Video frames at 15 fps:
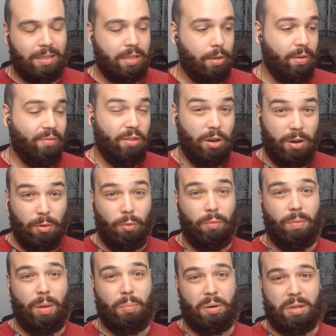So if you're
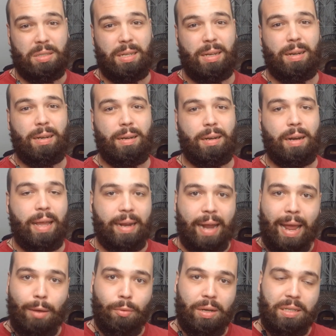a person like
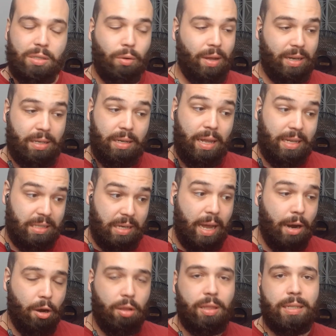I was who had has
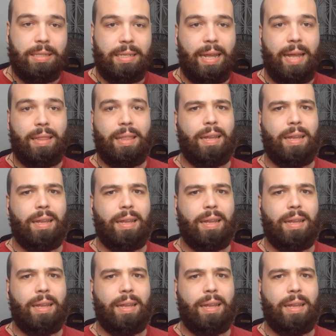not heard this yet,